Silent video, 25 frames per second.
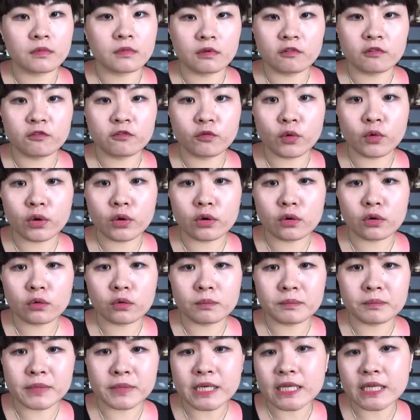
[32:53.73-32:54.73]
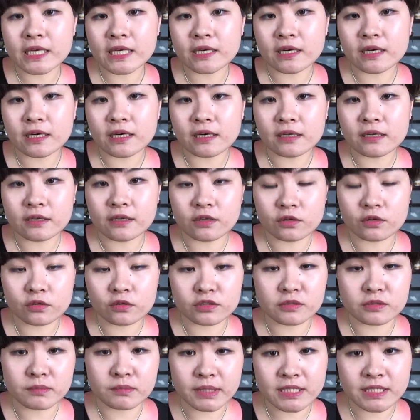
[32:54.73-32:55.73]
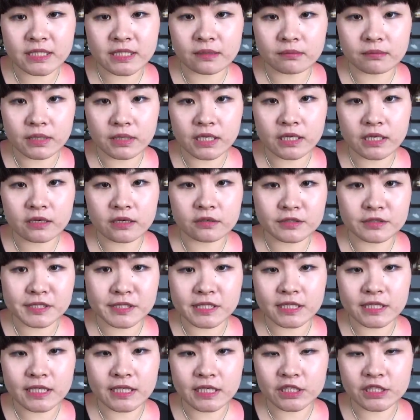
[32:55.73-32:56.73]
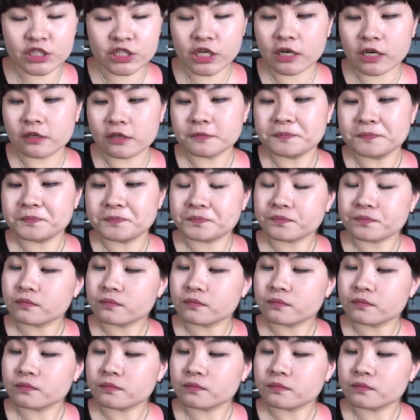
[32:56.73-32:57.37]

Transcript: foil media, you know, those mixing media or sealing gel.